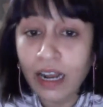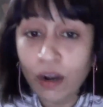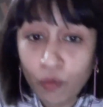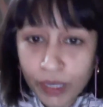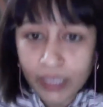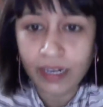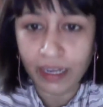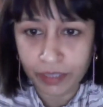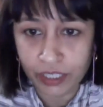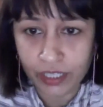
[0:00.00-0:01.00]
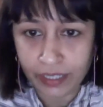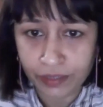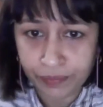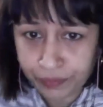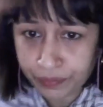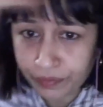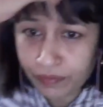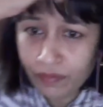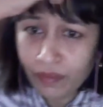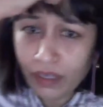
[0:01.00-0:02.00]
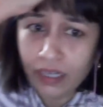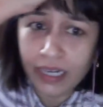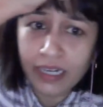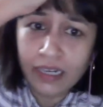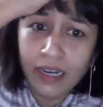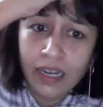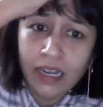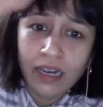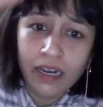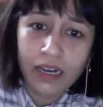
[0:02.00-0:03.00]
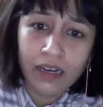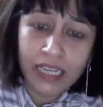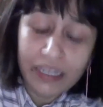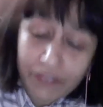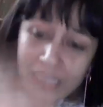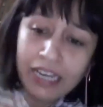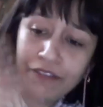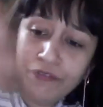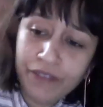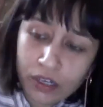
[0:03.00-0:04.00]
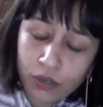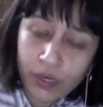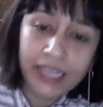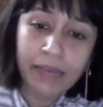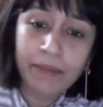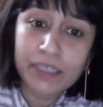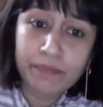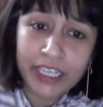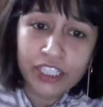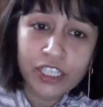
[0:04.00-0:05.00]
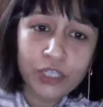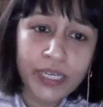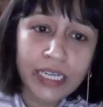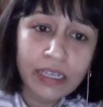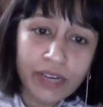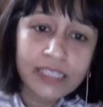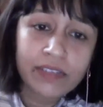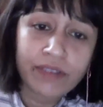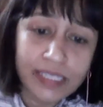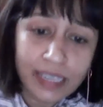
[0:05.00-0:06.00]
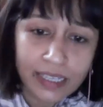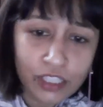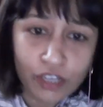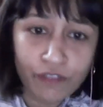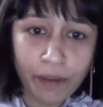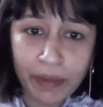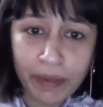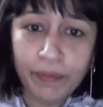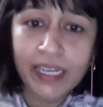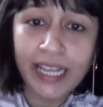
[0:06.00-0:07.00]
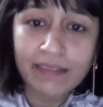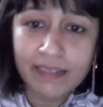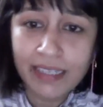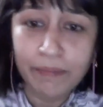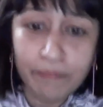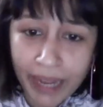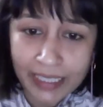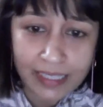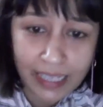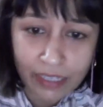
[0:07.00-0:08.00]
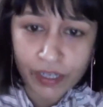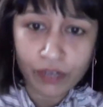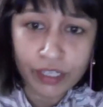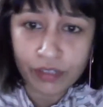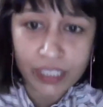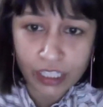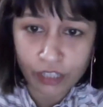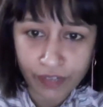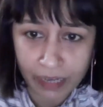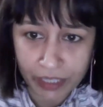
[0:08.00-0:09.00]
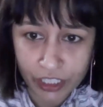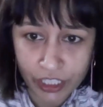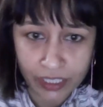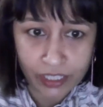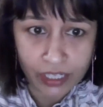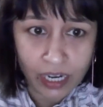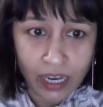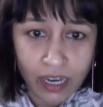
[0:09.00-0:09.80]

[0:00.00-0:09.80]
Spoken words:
now with climate change, right? Even if we look at them as measures to increase the resilience of our people against the impacts that we are going to see of climate change.